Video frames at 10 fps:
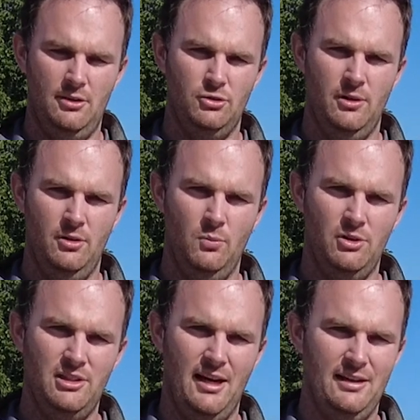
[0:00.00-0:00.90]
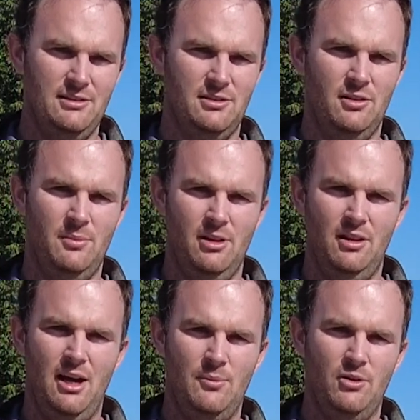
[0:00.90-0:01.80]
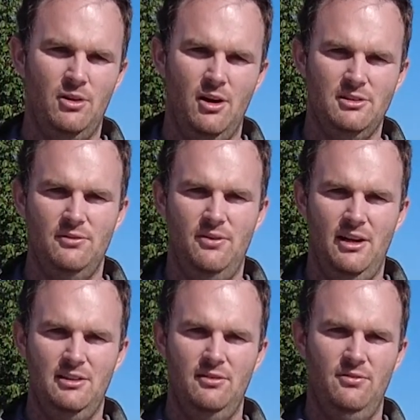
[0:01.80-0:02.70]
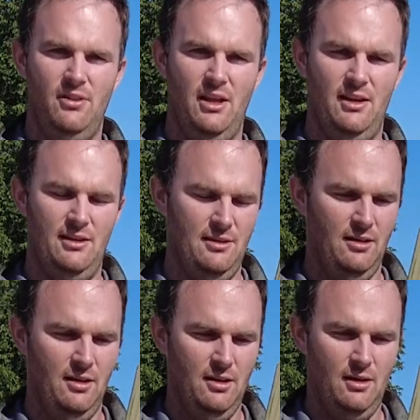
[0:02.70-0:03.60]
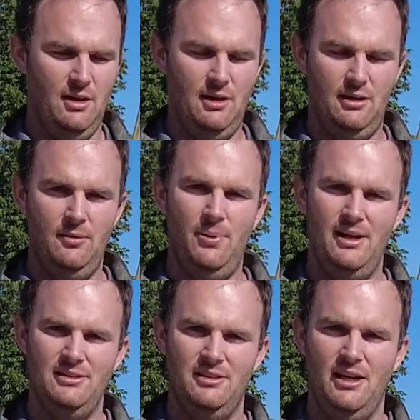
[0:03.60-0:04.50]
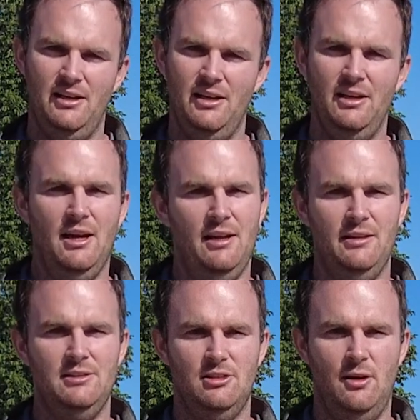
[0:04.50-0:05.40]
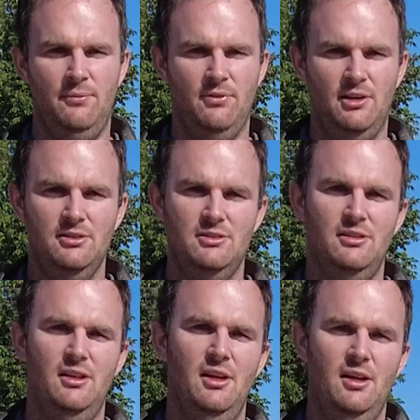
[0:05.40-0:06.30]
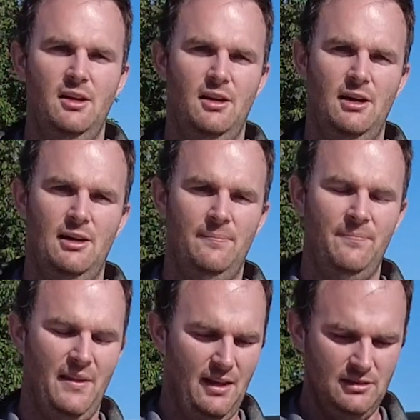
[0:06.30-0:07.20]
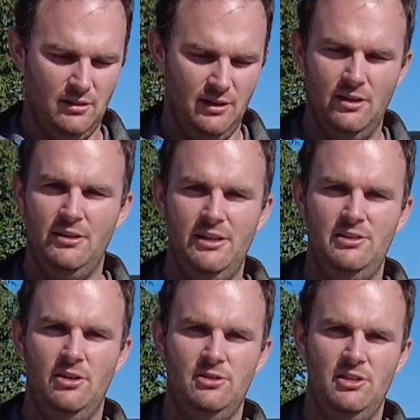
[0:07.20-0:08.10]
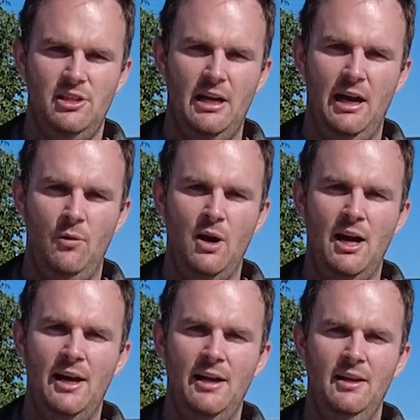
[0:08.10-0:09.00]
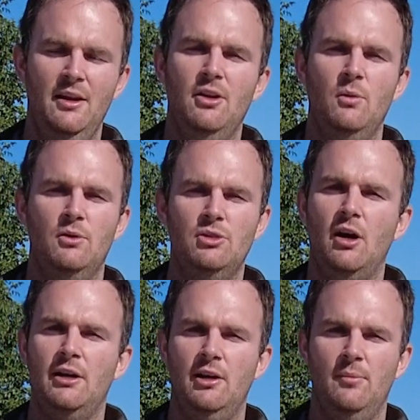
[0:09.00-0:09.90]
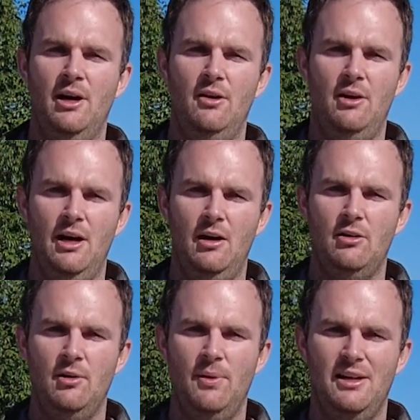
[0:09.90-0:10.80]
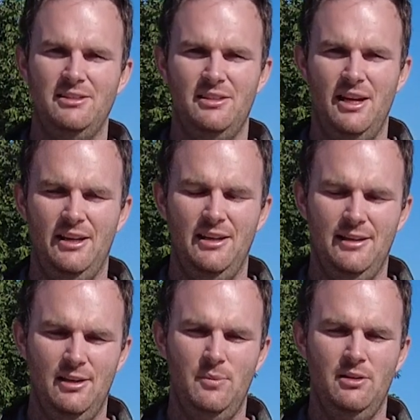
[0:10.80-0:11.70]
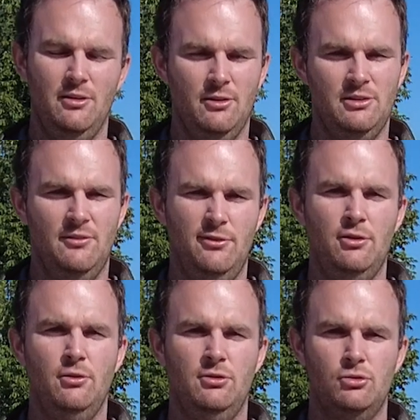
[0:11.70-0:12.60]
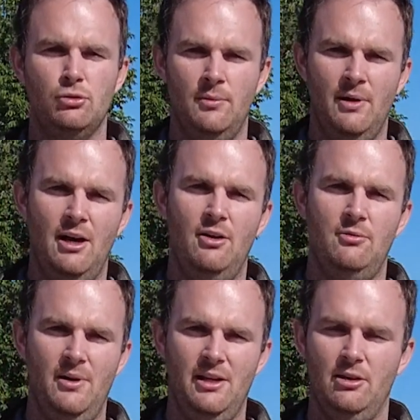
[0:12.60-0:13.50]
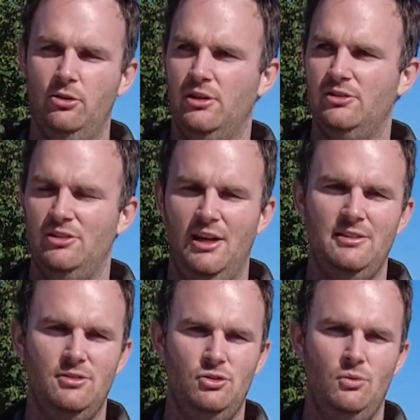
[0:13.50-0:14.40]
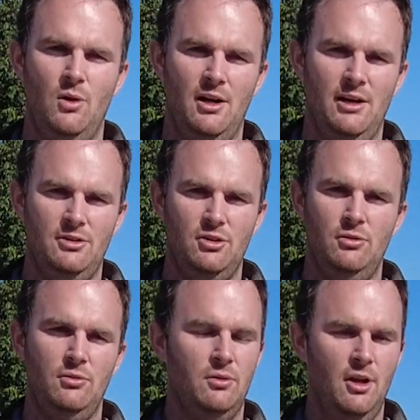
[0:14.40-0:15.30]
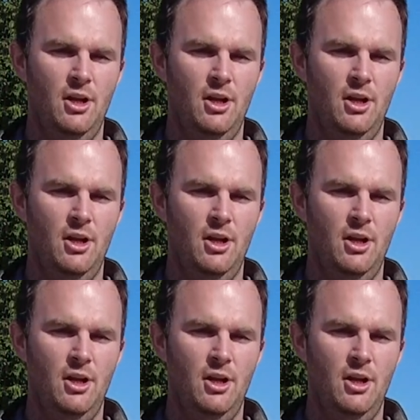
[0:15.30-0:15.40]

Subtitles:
treated wood deck is going to be a lot more cost effective than composite decking, at least up front. It's a little easier to DIY. We were talking about how composite decking can be a little difficult to trim out and make it look as nice as you want it to.